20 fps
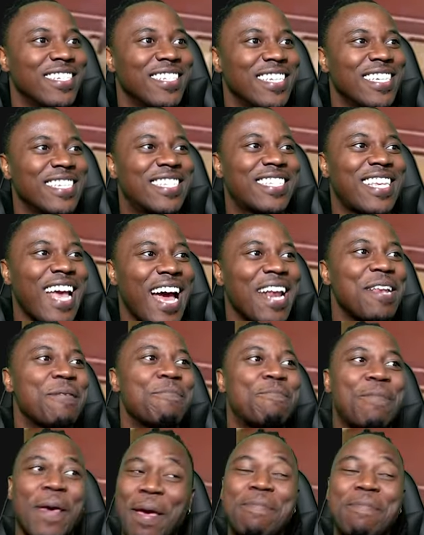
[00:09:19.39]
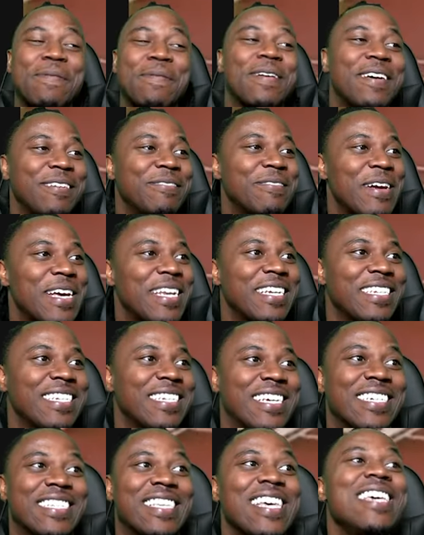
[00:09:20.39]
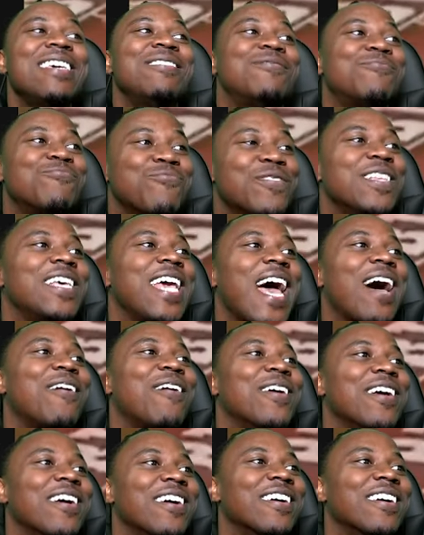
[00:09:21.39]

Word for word: Is Scotty Pippen underrated? Cause he's really out here.